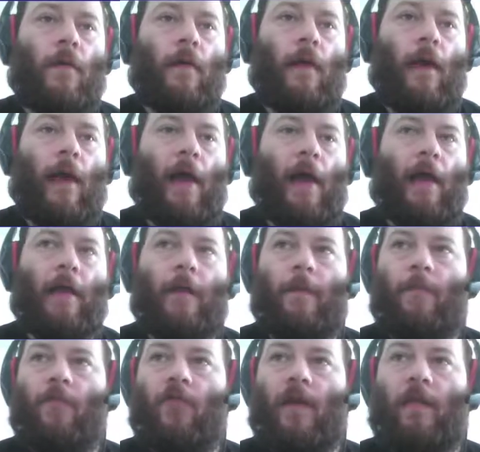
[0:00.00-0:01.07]
and
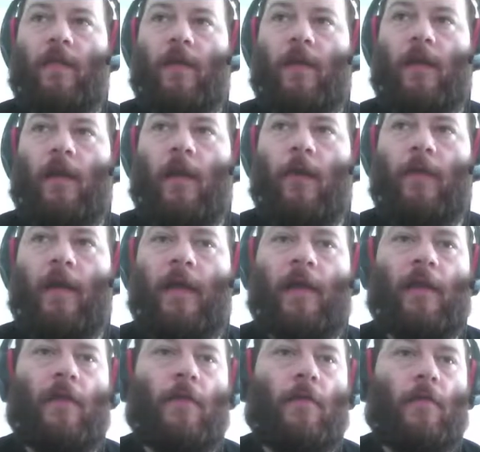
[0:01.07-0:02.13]
bring the clone
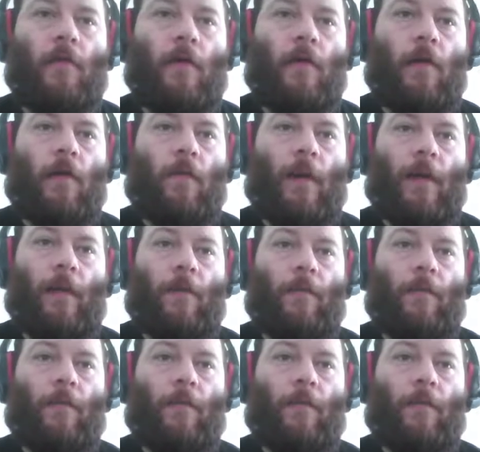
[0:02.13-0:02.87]
in as well.